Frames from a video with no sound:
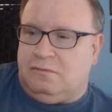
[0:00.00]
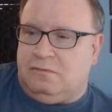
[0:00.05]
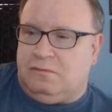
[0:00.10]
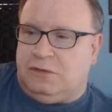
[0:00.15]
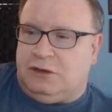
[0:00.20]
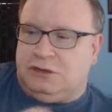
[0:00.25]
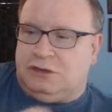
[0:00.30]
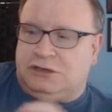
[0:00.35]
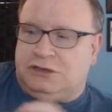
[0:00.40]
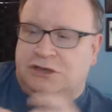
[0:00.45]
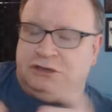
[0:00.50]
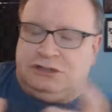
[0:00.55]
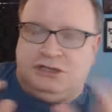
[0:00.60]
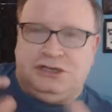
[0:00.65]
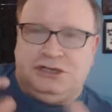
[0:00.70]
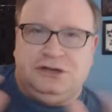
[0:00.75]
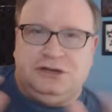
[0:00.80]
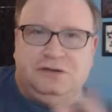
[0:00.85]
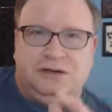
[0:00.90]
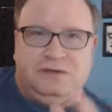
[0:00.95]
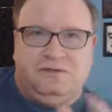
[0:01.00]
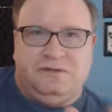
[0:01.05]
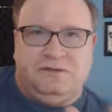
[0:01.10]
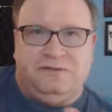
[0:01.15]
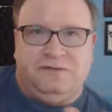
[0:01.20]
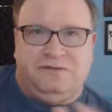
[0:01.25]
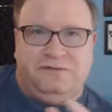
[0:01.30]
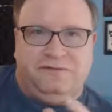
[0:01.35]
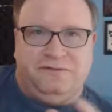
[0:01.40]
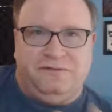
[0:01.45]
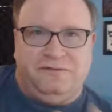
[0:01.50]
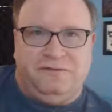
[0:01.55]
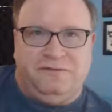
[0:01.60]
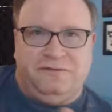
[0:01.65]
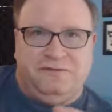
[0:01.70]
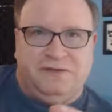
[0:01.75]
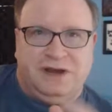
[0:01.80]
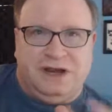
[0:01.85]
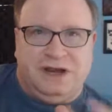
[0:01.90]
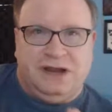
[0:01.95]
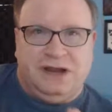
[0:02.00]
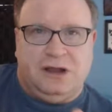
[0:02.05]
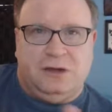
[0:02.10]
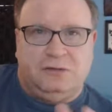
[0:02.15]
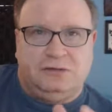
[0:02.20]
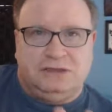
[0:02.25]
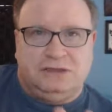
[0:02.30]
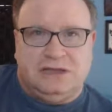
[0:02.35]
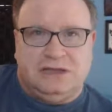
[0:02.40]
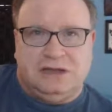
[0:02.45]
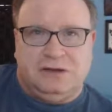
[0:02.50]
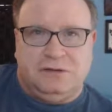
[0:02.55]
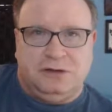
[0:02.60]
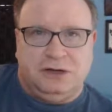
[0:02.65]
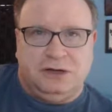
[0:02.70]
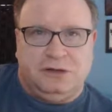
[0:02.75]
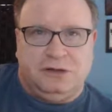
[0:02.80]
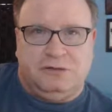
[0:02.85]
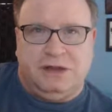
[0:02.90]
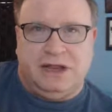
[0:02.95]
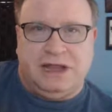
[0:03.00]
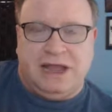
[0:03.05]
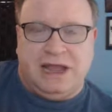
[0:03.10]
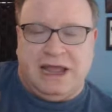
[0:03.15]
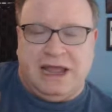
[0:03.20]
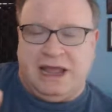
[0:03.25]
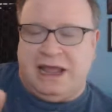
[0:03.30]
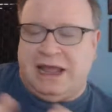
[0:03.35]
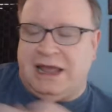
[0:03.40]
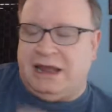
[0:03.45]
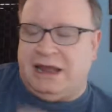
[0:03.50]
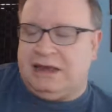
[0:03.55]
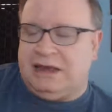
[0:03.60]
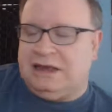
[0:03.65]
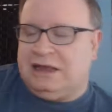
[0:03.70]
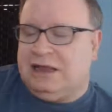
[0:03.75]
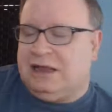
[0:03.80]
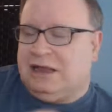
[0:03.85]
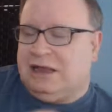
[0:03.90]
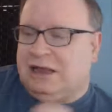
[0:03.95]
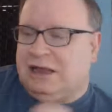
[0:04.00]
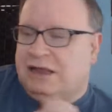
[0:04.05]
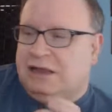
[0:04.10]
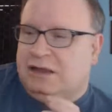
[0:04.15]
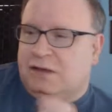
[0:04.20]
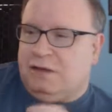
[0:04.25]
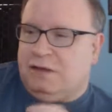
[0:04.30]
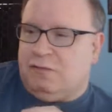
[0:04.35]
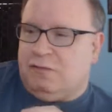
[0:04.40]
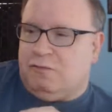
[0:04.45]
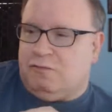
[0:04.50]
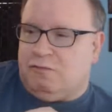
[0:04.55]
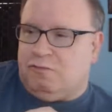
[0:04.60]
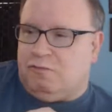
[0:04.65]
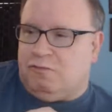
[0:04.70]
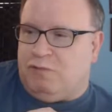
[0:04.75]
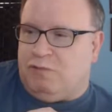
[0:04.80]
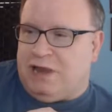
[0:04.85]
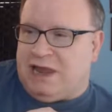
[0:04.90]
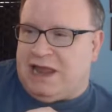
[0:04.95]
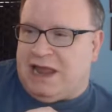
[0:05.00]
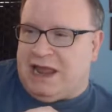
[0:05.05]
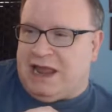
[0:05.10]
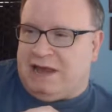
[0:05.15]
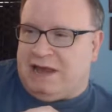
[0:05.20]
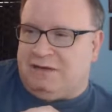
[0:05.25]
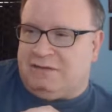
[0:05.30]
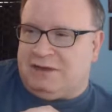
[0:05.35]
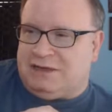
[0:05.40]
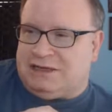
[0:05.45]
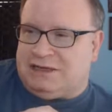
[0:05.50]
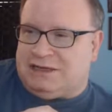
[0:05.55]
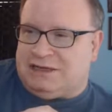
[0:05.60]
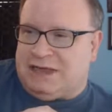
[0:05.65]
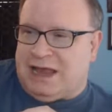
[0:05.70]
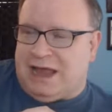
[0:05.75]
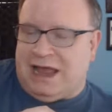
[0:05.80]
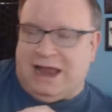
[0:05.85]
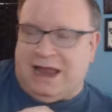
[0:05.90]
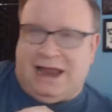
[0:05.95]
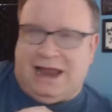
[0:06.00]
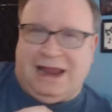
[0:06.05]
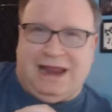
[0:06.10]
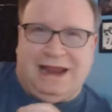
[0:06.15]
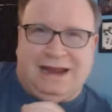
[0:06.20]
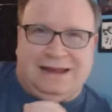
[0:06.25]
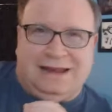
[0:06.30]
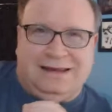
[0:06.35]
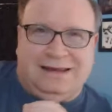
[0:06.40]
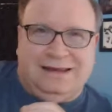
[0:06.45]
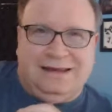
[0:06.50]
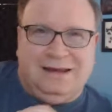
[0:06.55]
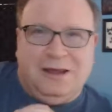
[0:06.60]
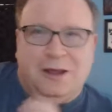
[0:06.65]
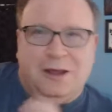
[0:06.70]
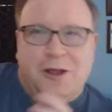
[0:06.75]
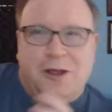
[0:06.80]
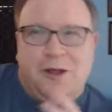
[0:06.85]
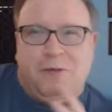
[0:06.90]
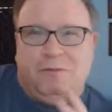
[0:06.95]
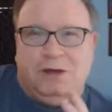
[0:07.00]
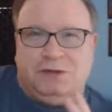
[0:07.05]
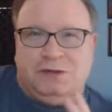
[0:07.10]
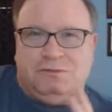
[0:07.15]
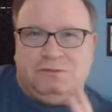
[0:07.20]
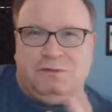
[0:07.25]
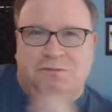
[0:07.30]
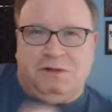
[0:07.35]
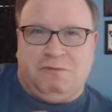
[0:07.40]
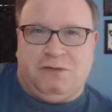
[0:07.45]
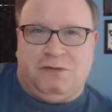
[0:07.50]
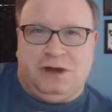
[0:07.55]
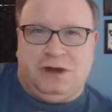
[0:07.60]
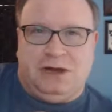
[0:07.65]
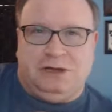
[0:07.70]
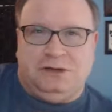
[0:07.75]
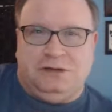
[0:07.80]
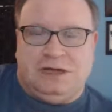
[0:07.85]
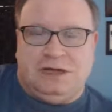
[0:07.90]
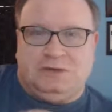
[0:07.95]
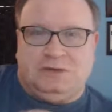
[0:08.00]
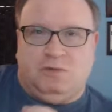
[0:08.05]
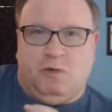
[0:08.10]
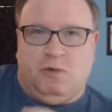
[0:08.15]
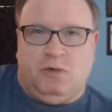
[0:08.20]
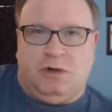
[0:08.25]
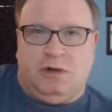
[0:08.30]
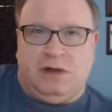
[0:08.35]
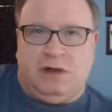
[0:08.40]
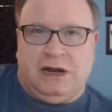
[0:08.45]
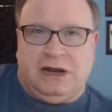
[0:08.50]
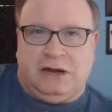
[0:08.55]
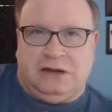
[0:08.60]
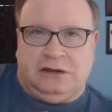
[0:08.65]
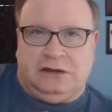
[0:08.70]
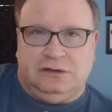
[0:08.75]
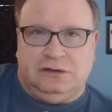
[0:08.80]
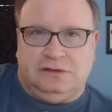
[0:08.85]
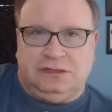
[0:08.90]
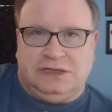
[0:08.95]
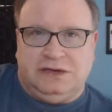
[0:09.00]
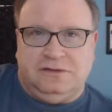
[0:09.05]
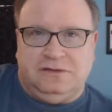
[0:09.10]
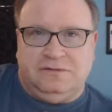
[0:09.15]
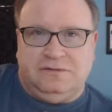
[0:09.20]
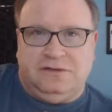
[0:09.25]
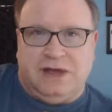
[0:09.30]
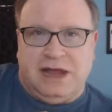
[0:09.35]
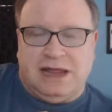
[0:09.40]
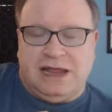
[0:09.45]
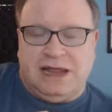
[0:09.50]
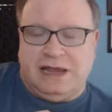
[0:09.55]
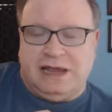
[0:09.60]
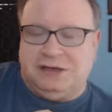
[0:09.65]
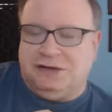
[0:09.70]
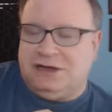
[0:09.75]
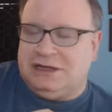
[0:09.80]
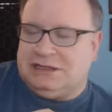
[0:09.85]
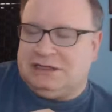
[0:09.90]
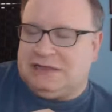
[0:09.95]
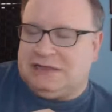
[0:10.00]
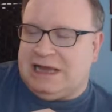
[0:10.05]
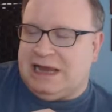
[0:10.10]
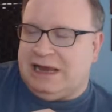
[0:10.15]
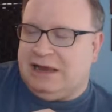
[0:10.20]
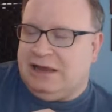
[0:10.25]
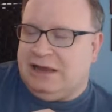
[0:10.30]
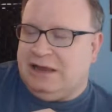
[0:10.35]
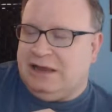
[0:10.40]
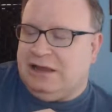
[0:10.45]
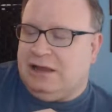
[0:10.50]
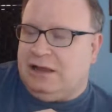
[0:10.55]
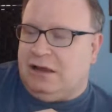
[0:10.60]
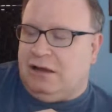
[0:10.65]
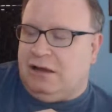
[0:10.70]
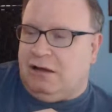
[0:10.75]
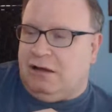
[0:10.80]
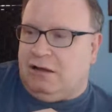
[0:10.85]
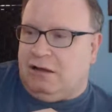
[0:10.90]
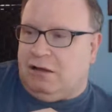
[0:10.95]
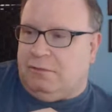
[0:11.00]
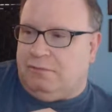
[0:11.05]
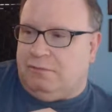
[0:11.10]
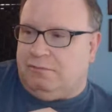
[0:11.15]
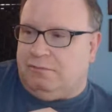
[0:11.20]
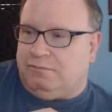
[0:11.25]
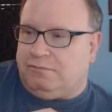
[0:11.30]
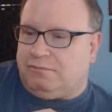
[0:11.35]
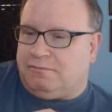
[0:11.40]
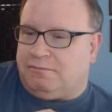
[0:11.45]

There's 2 different videos that they're doing, and we can't decide which one we want to do that's more inclusive, I guess you could say. One